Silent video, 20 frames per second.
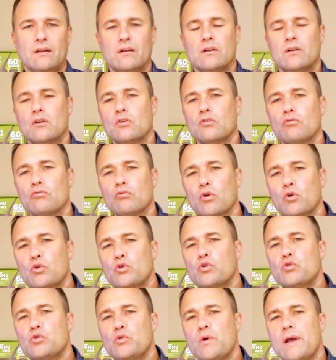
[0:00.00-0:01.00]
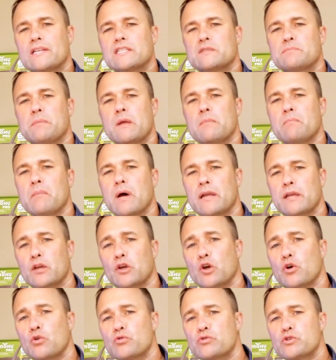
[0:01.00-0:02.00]
Roku has been my
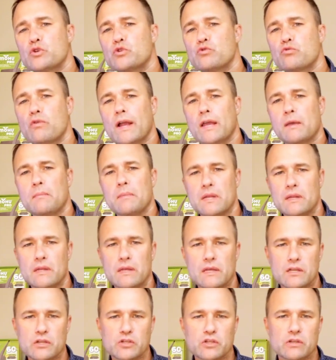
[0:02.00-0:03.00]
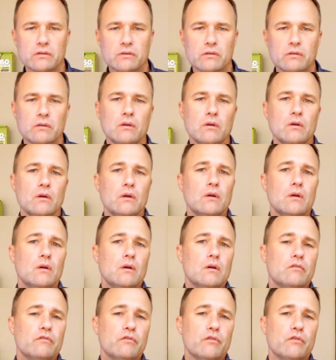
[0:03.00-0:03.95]
go-to recommendation for